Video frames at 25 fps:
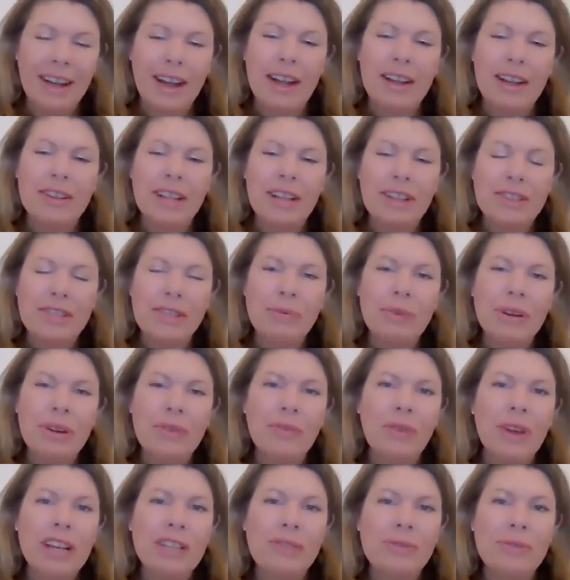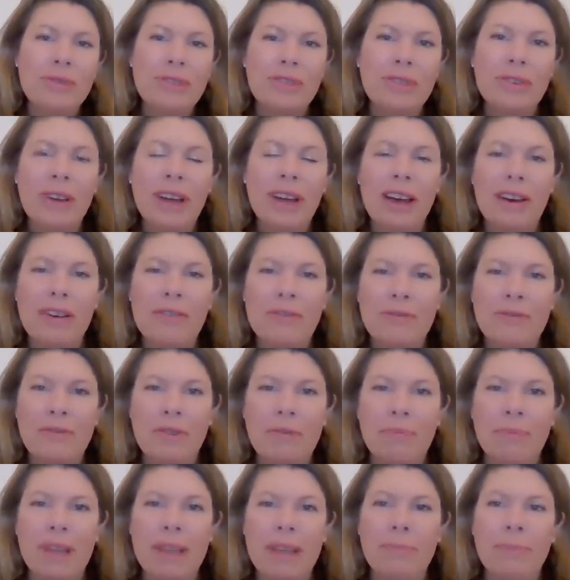And so what advice would you have
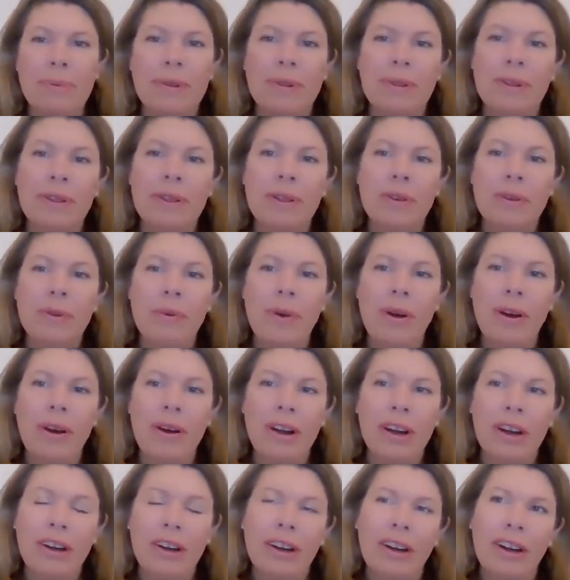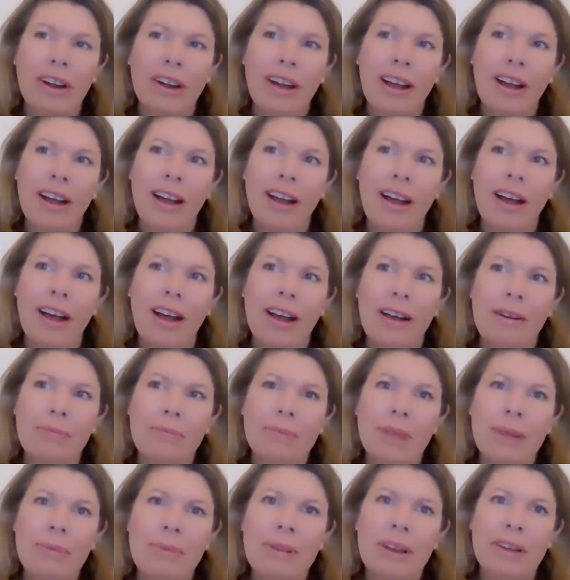for people who are
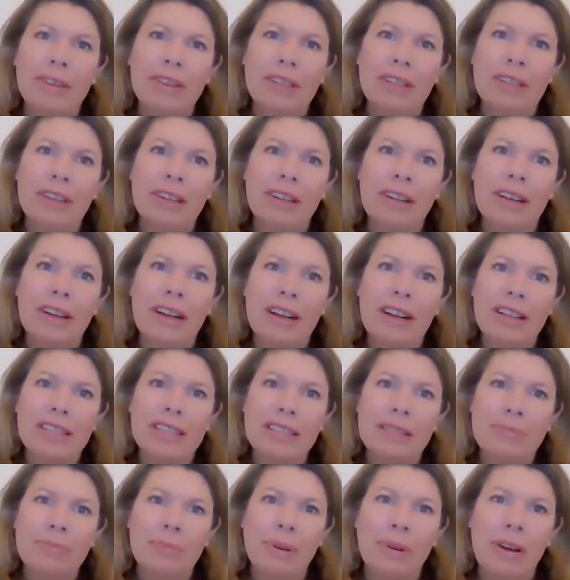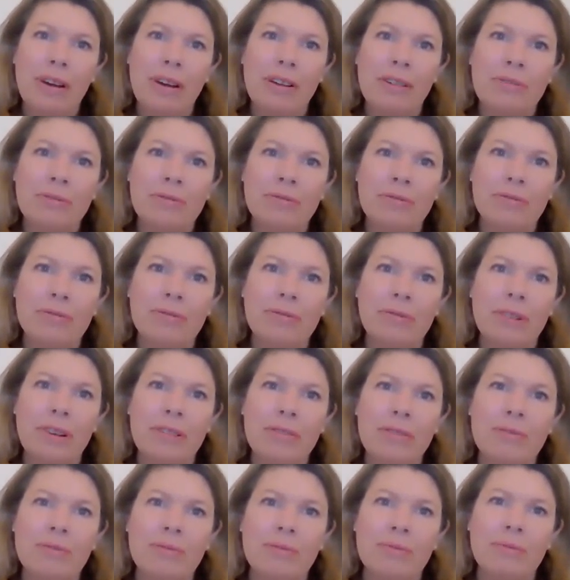maybe on the cusp of
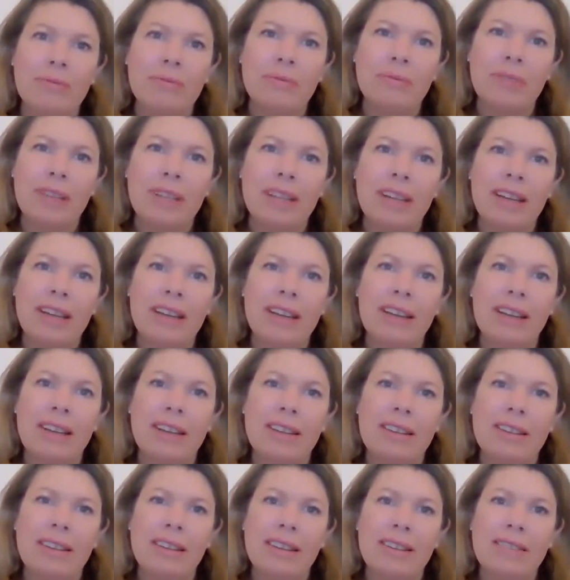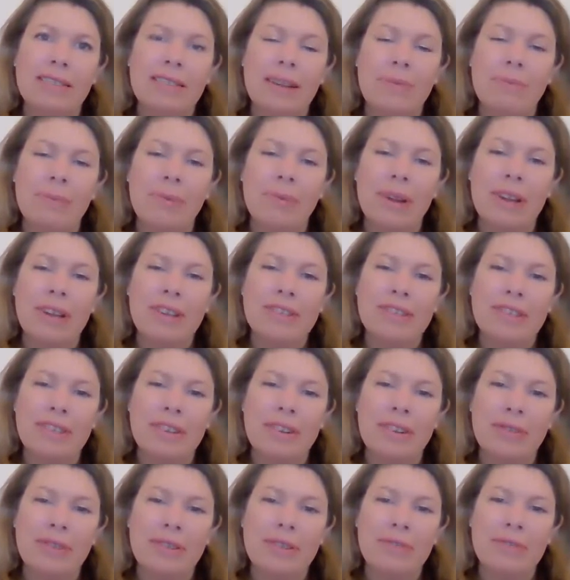getting a separation
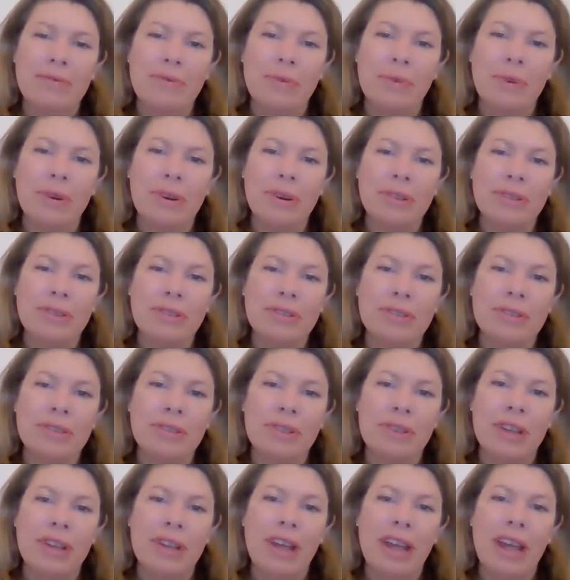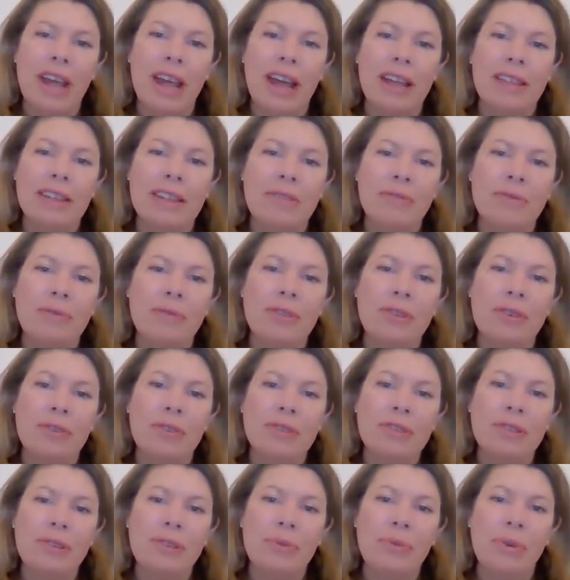or a divorce, and then for
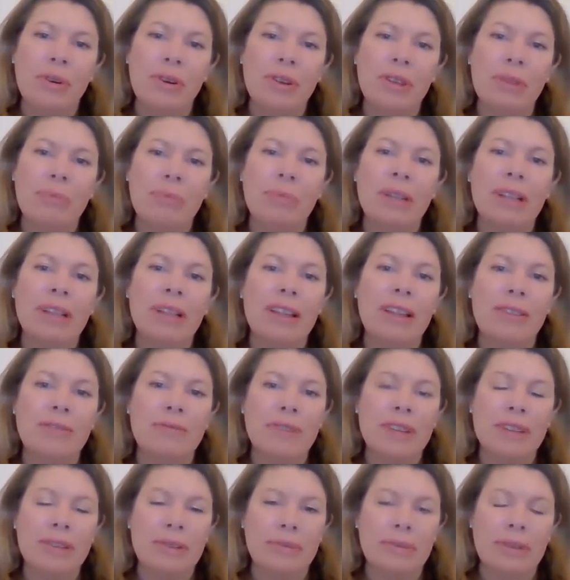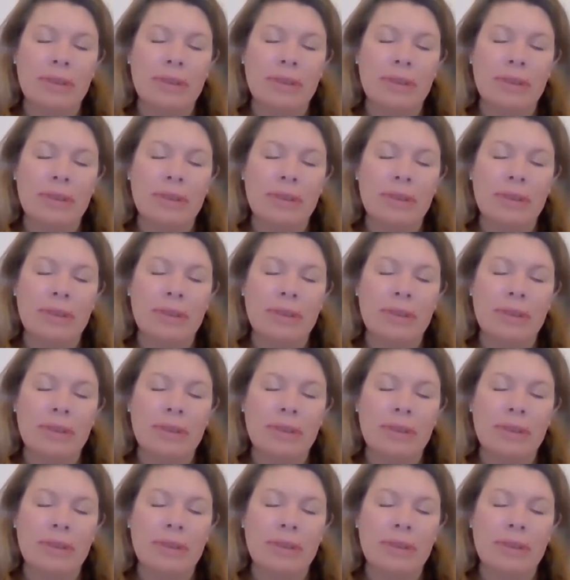those who are in the middle of it